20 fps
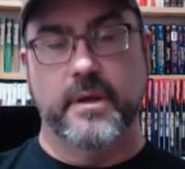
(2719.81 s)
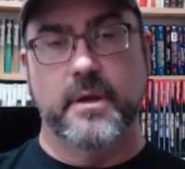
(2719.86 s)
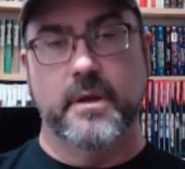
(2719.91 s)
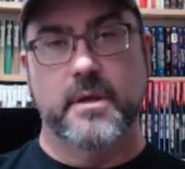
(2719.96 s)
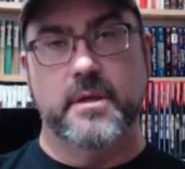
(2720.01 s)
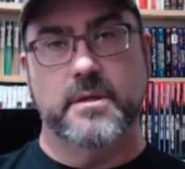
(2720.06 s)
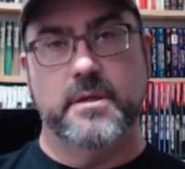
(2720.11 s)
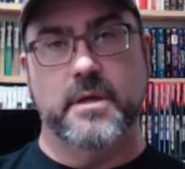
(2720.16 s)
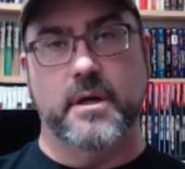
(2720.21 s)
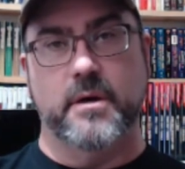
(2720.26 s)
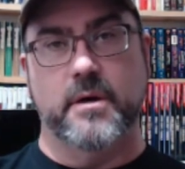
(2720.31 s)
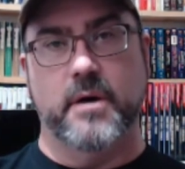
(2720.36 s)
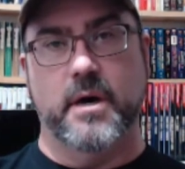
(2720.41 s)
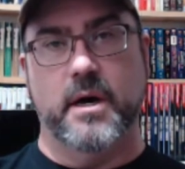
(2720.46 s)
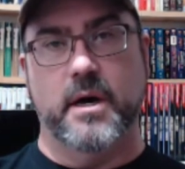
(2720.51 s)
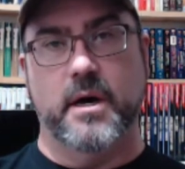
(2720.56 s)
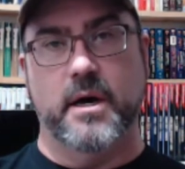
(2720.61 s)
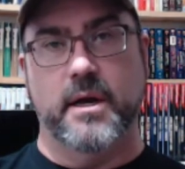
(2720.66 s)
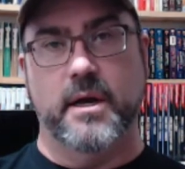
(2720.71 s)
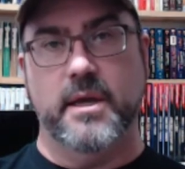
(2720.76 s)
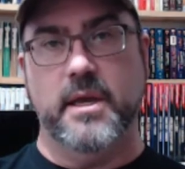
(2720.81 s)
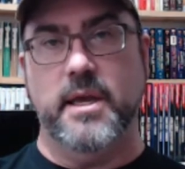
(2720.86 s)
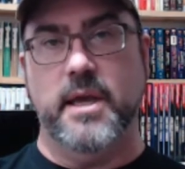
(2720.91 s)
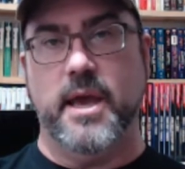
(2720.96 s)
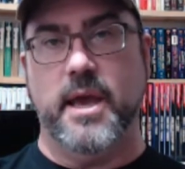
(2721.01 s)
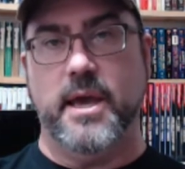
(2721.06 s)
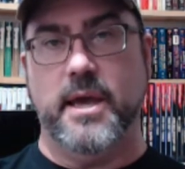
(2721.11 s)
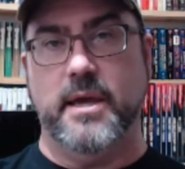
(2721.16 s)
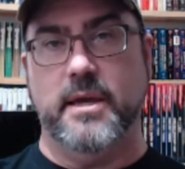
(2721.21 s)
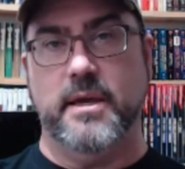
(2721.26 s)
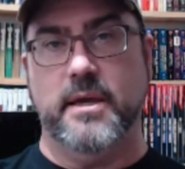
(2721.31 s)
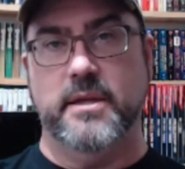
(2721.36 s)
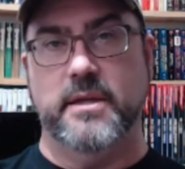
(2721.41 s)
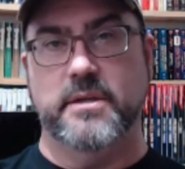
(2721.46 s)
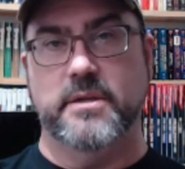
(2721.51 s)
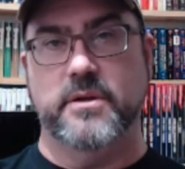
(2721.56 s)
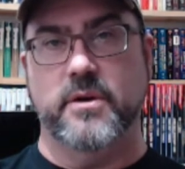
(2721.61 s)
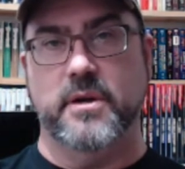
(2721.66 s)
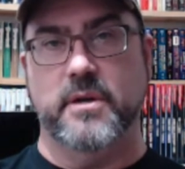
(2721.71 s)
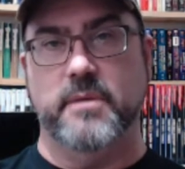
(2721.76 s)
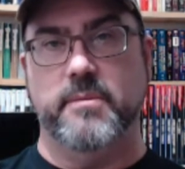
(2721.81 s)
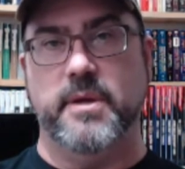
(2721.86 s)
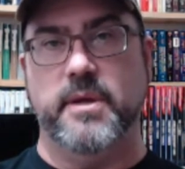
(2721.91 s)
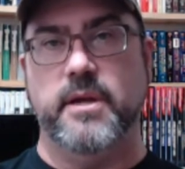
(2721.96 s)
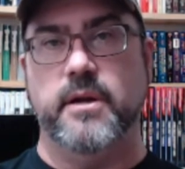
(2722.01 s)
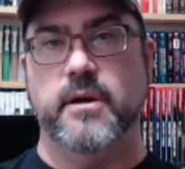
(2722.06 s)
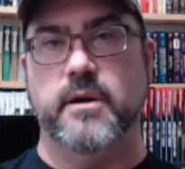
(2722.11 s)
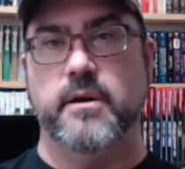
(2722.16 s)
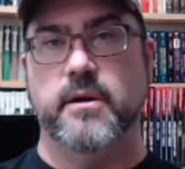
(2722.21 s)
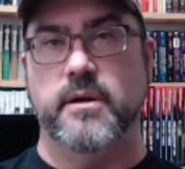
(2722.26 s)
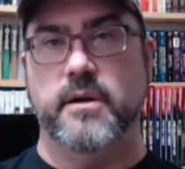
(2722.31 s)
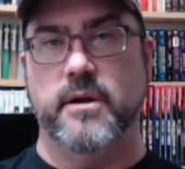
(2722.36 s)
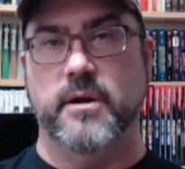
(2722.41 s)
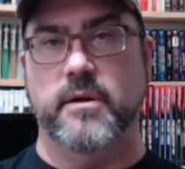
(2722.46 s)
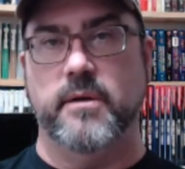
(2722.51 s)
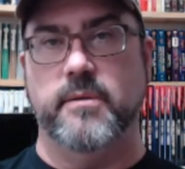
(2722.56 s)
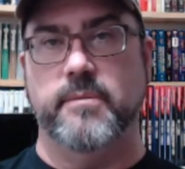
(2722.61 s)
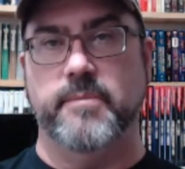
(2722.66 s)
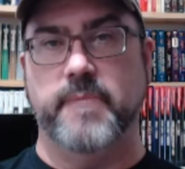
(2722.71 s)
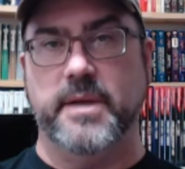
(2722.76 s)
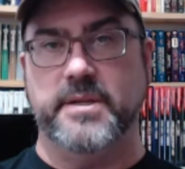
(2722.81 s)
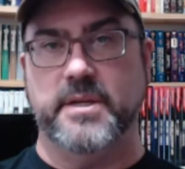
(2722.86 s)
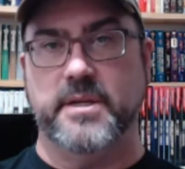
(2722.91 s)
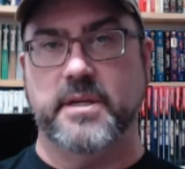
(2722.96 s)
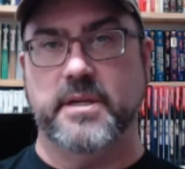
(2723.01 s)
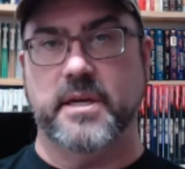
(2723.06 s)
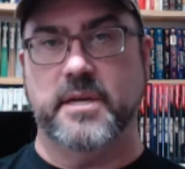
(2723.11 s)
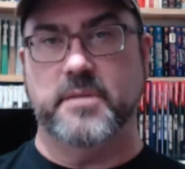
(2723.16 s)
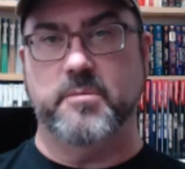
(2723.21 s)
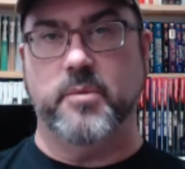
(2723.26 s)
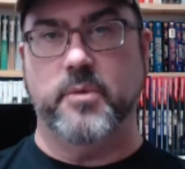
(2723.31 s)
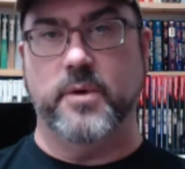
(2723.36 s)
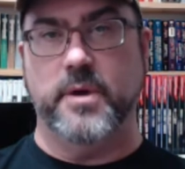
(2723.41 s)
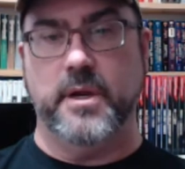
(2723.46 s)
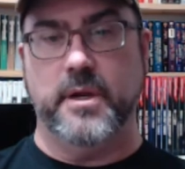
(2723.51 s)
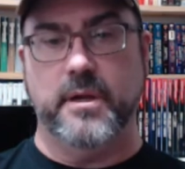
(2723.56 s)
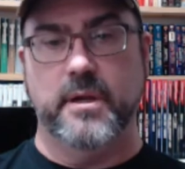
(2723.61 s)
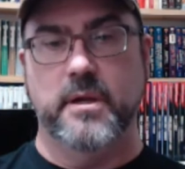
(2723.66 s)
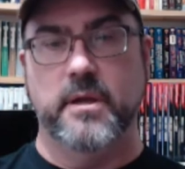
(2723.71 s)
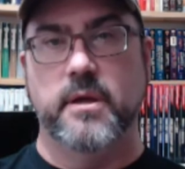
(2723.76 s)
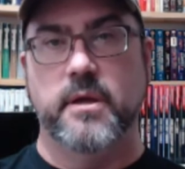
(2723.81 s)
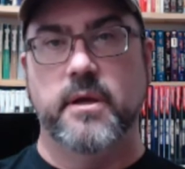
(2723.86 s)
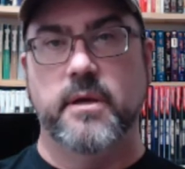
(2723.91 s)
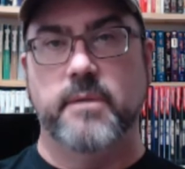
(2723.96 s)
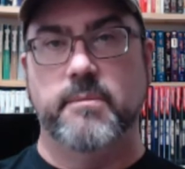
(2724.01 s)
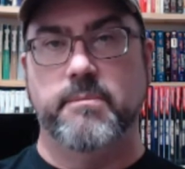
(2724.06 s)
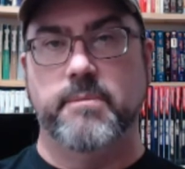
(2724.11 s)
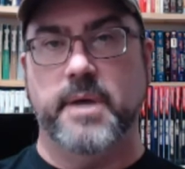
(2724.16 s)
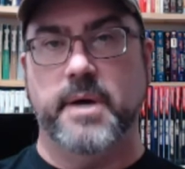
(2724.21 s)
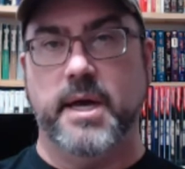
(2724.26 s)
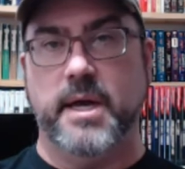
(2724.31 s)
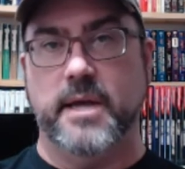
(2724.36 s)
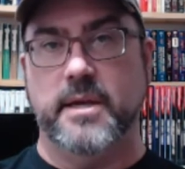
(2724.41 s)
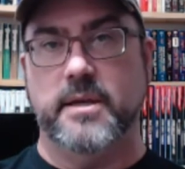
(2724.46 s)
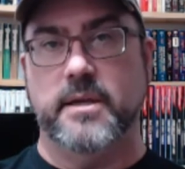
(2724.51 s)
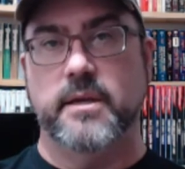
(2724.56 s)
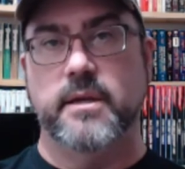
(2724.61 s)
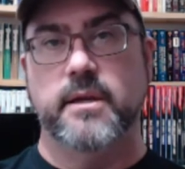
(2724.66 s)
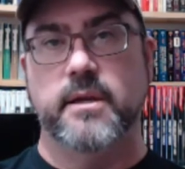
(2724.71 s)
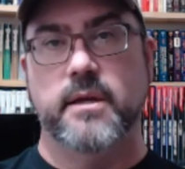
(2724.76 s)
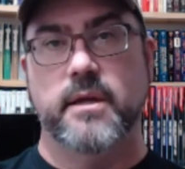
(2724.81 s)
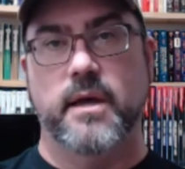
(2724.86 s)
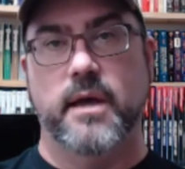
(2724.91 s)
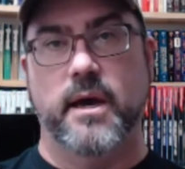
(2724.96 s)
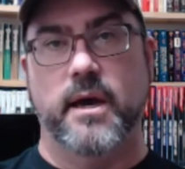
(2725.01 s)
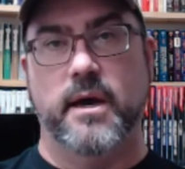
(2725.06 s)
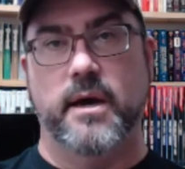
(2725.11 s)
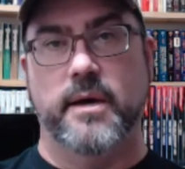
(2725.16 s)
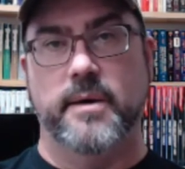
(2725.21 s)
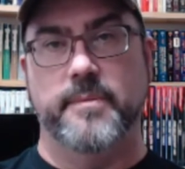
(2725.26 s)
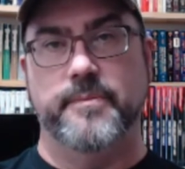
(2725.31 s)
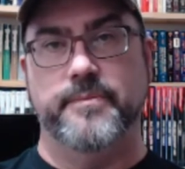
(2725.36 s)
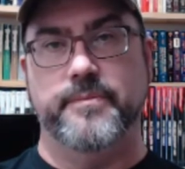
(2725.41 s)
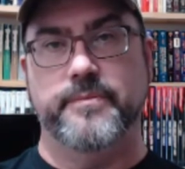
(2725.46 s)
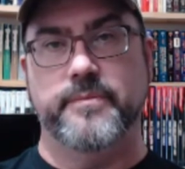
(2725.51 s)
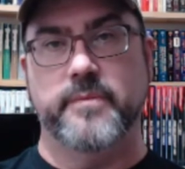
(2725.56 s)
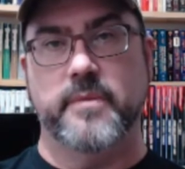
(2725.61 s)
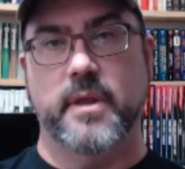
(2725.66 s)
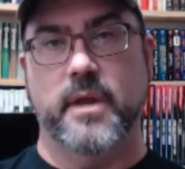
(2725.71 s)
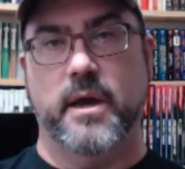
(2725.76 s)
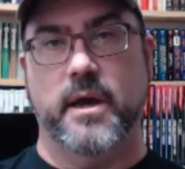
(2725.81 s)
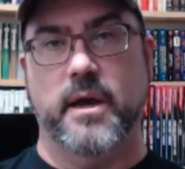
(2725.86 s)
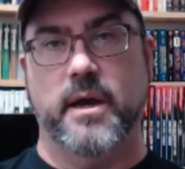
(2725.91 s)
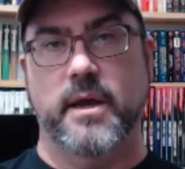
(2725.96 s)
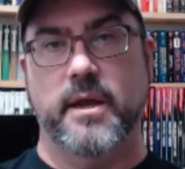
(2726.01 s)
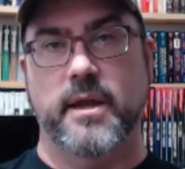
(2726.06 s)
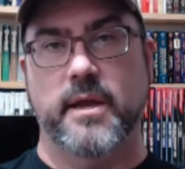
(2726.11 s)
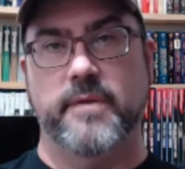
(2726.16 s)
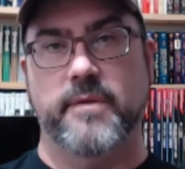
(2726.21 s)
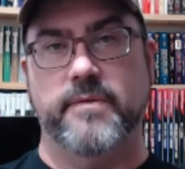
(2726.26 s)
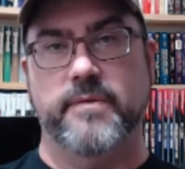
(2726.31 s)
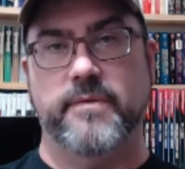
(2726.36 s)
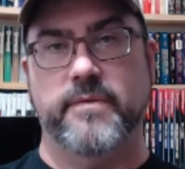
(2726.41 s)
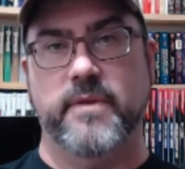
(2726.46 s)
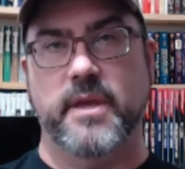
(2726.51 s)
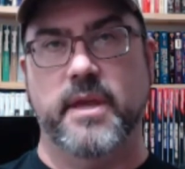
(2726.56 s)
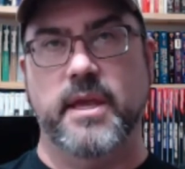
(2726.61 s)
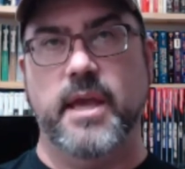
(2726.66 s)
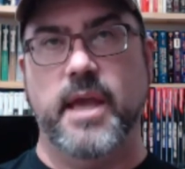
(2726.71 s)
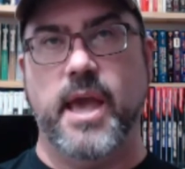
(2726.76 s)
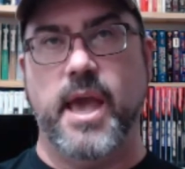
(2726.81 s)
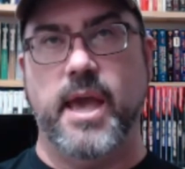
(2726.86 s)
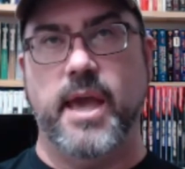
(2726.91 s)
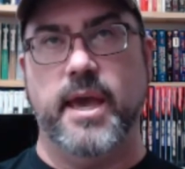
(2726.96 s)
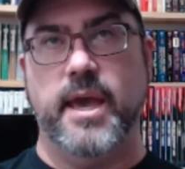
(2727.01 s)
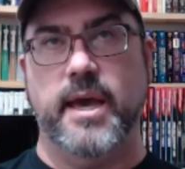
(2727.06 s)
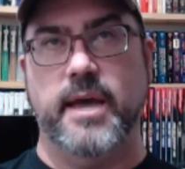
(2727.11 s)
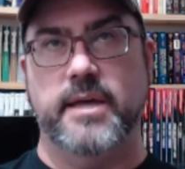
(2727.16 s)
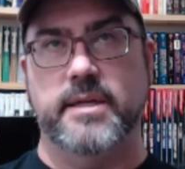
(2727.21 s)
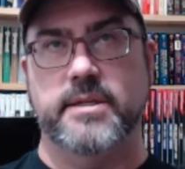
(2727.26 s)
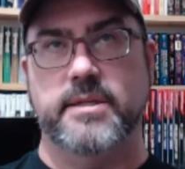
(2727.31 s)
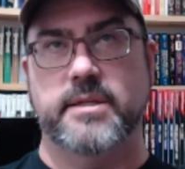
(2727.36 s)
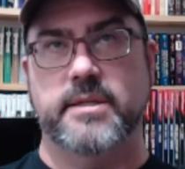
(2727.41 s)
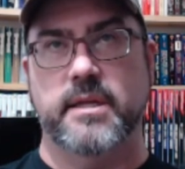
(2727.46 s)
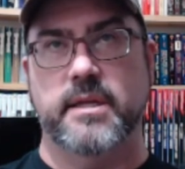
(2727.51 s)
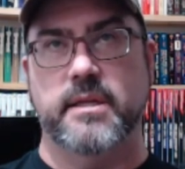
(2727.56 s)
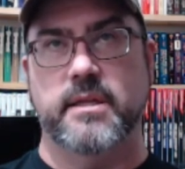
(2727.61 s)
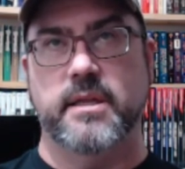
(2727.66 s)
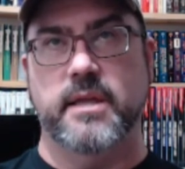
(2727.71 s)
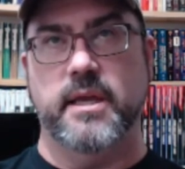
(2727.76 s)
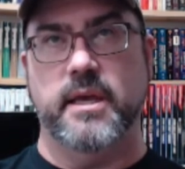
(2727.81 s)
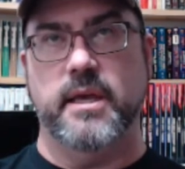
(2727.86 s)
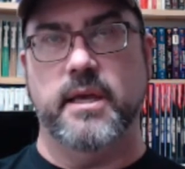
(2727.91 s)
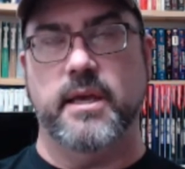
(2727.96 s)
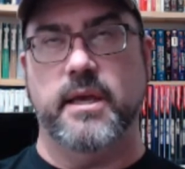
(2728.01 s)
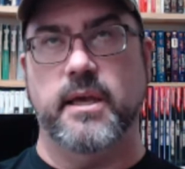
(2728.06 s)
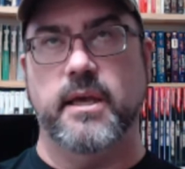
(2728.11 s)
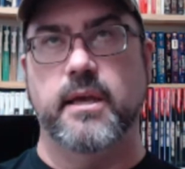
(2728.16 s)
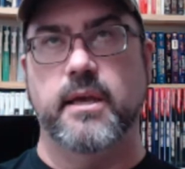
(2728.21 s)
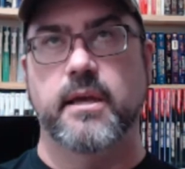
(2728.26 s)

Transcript: So EA is going to be your basic touch point, but if EA has the